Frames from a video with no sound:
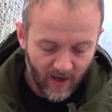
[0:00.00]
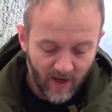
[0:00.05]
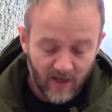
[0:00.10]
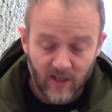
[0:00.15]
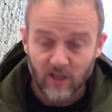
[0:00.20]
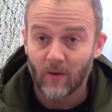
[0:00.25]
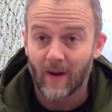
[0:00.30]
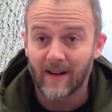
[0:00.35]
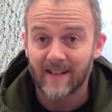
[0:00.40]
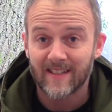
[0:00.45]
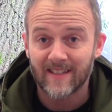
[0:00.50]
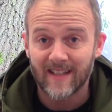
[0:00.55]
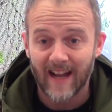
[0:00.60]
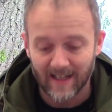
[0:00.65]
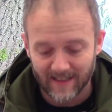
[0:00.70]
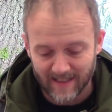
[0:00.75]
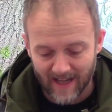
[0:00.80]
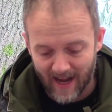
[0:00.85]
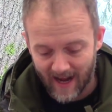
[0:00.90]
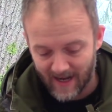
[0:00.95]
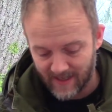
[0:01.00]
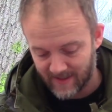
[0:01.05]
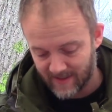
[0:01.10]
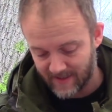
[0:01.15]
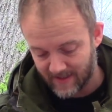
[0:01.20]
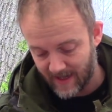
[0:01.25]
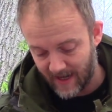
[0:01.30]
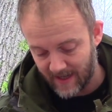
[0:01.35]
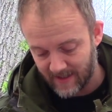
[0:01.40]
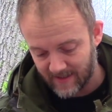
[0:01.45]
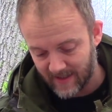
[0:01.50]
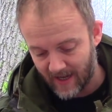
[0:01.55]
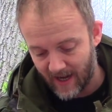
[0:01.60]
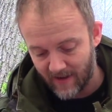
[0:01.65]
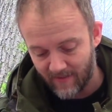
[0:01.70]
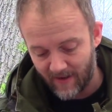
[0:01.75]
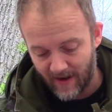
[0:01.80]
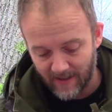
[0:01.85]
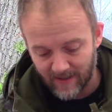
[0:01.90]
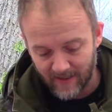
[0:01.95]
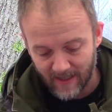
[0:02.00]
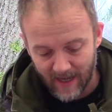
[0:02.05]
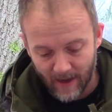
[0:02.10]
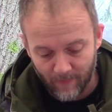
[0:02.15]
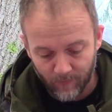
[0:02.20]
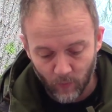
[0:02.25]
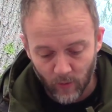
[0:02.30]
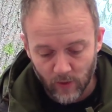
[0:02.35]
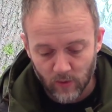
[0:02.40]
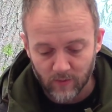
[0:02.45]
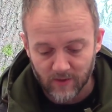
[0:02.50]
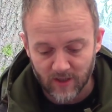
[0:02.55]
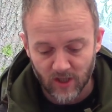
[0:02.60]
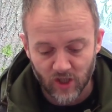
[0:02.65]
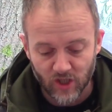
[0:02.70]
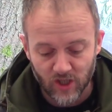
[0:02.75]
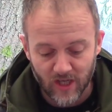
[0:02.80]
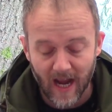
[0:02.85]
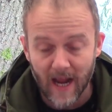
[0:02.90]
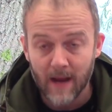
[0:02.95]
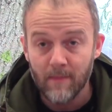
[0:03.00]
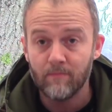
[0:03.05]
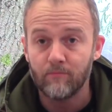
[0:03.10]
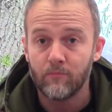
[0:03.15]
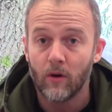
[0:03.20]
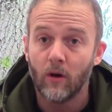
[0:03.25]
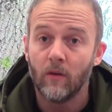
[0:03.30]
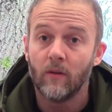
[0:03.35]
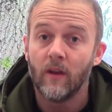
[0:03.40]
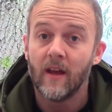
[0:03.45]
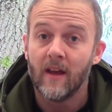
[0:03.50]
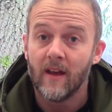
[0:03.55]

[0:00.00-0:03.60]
so I sacked the entire idea which was a shame but